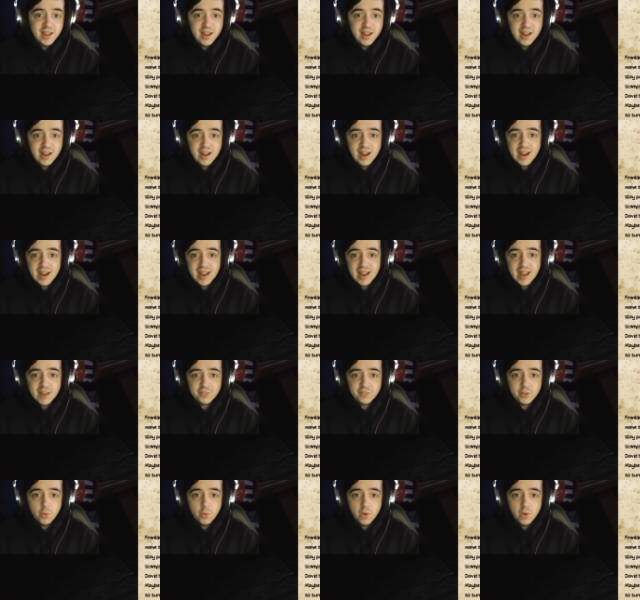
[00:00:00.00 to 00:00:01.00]
I have
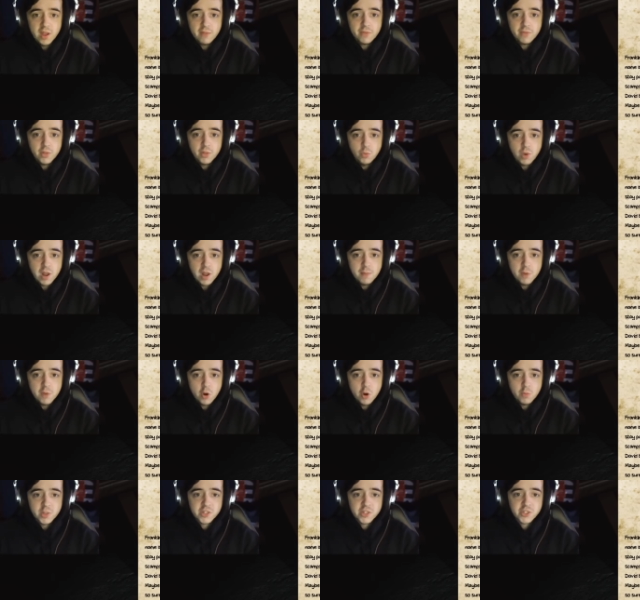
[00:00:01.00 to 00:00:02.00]
to wait for the right
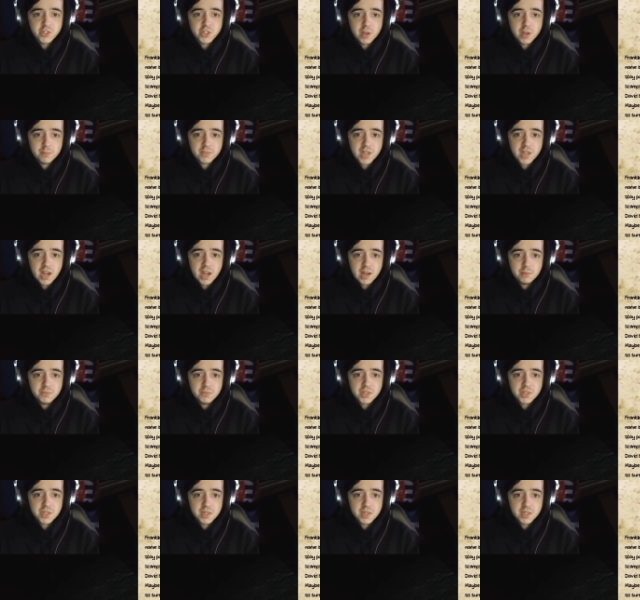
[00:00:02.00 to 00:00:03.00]
moment.
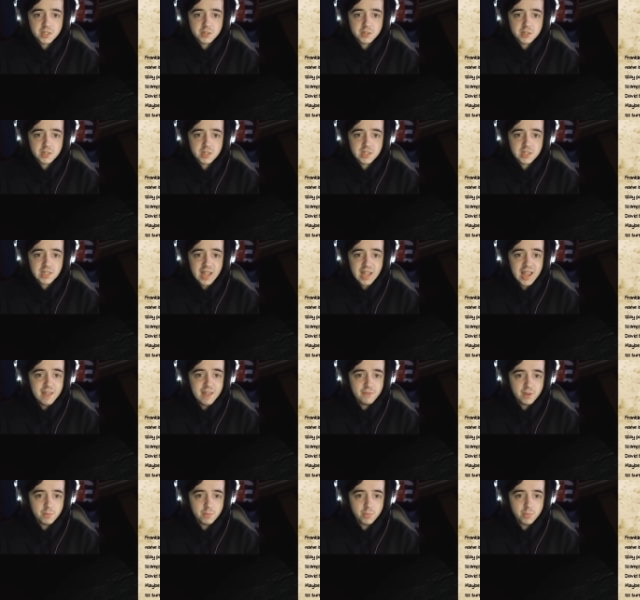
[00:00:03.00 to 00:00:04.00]
Sometimes this
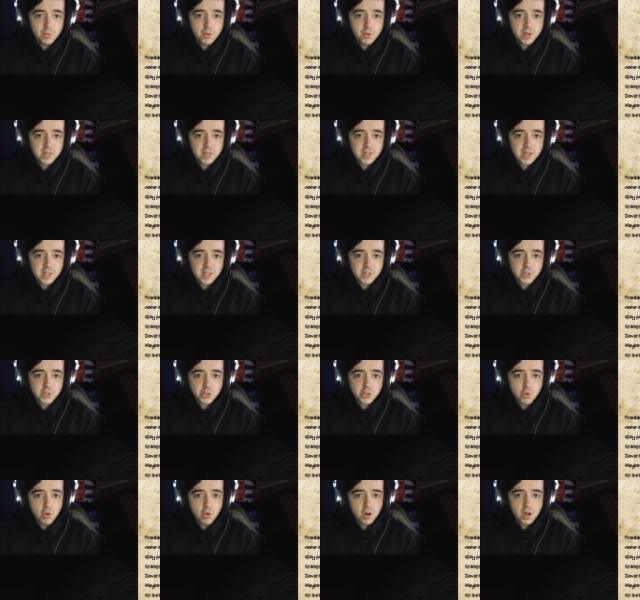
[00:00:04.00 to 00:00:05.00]
David boy takes a
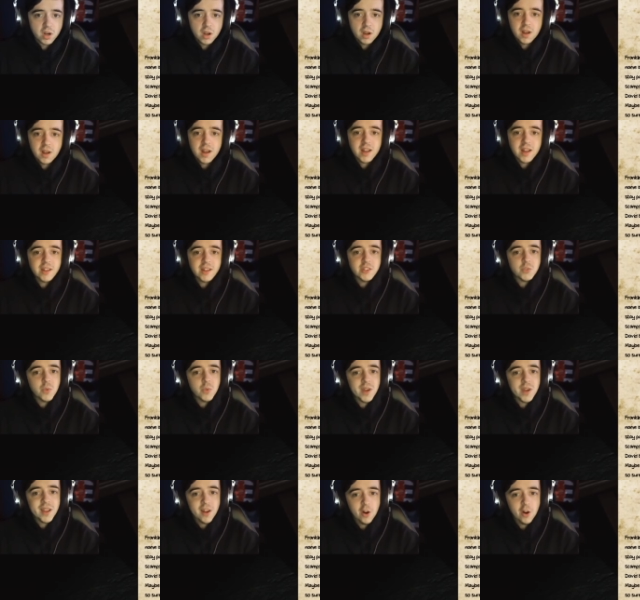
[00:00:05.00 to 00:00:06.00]
shortcut on his
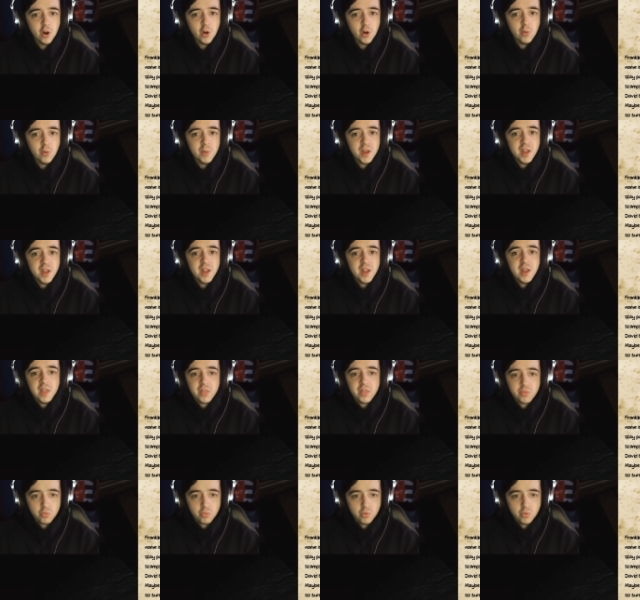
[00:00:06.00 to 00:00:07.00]
way home
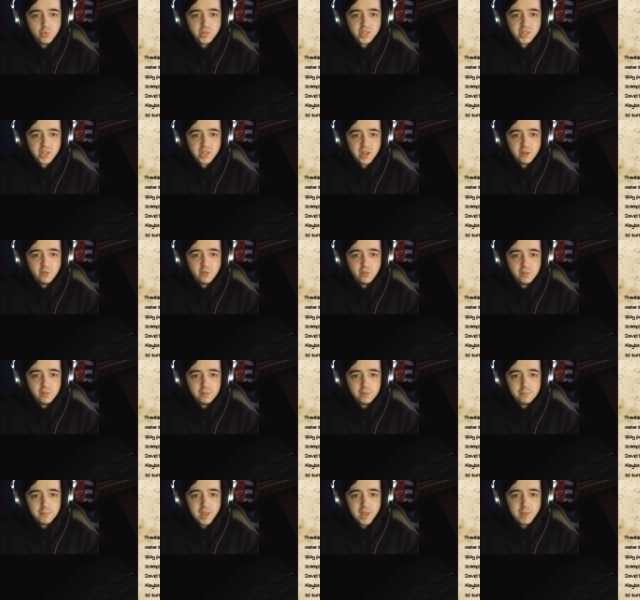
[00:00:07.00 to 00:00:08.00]
through the tunnel.
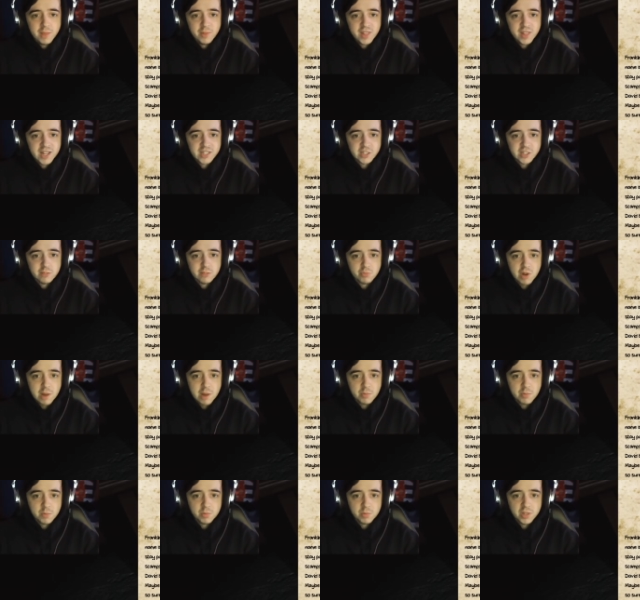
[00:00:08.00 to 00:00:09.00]
Maybe that's the
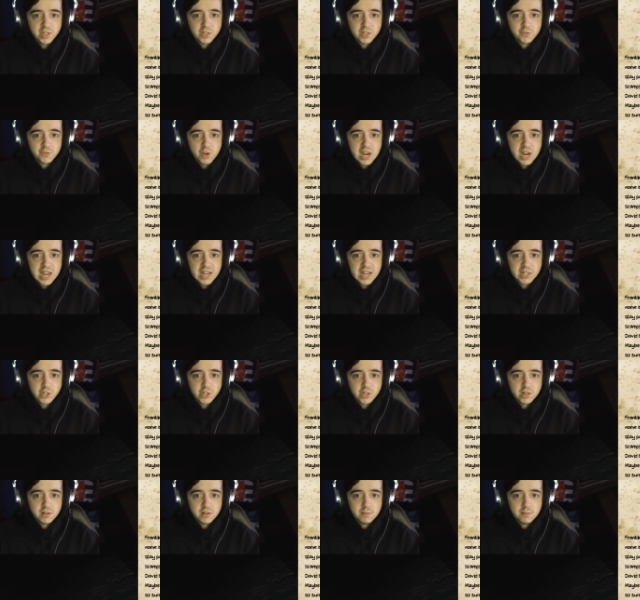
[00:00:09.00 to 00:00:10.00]
proper place for
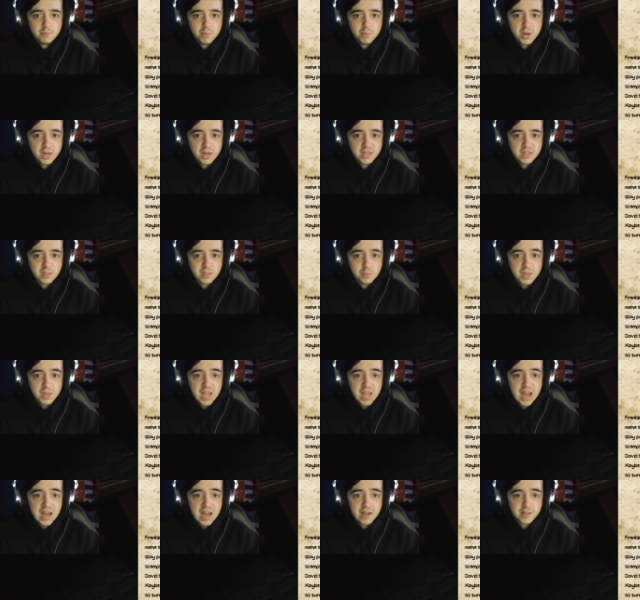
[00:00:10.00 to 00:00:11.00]
action. But, to be
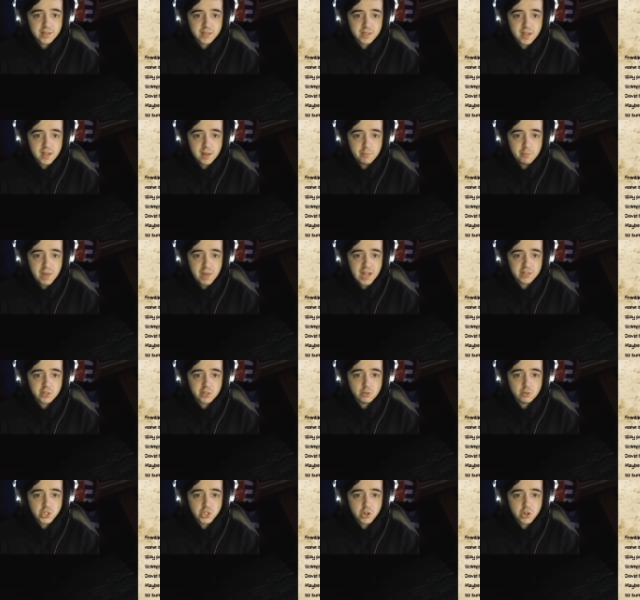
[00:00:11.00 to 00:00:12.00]
honest, I'm not
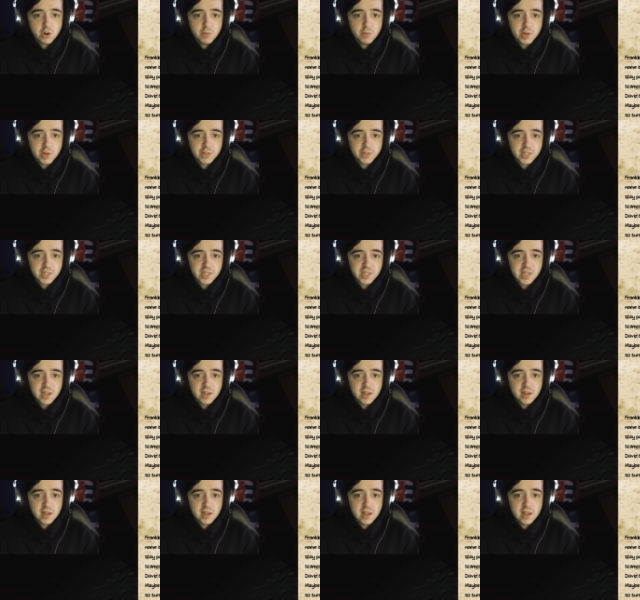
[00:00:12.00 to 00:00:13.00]
so sure about this
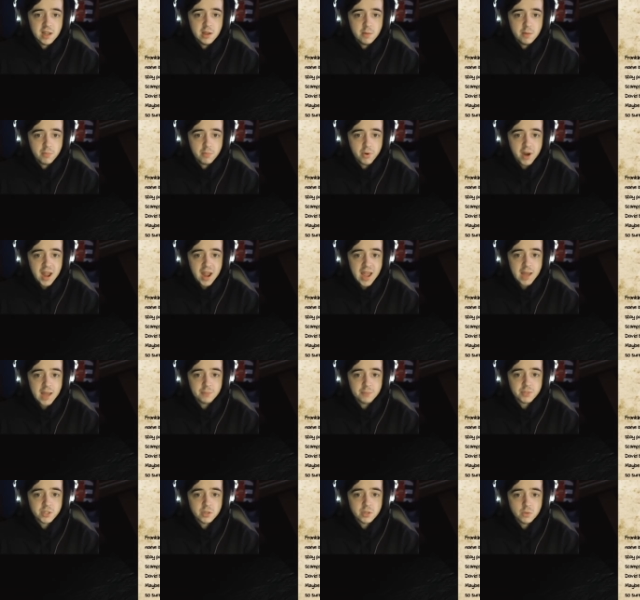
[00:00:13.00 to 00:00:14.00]
kid.
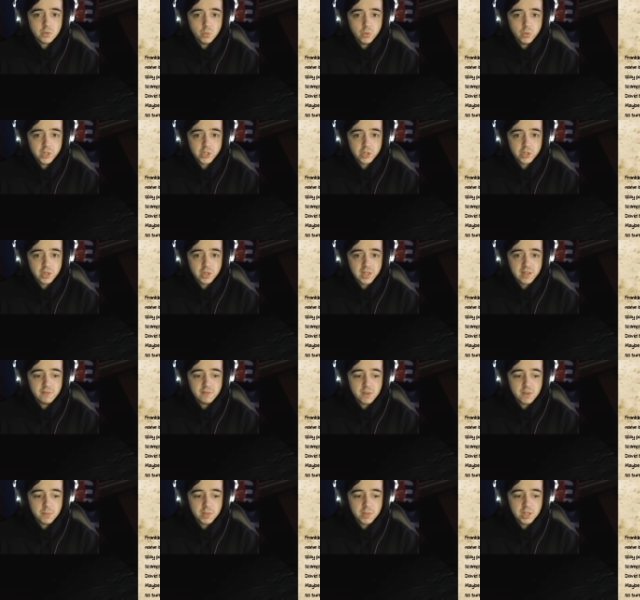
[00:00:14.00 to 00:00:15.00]
Perhaps we should leave
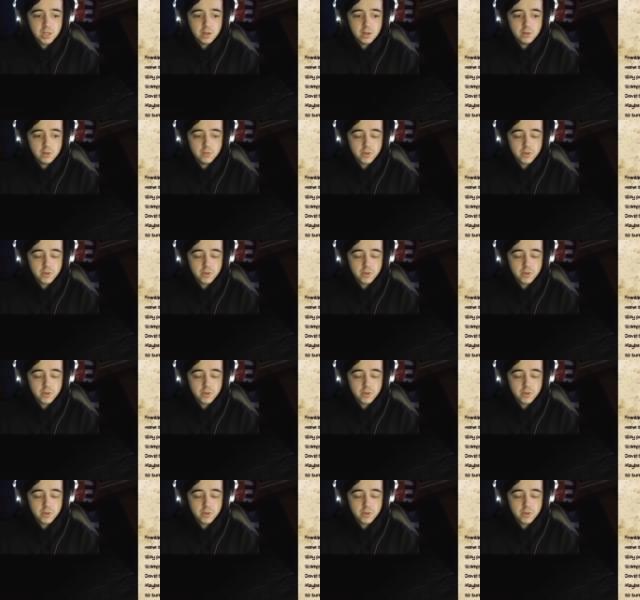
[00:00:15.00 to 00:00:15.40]
him alone.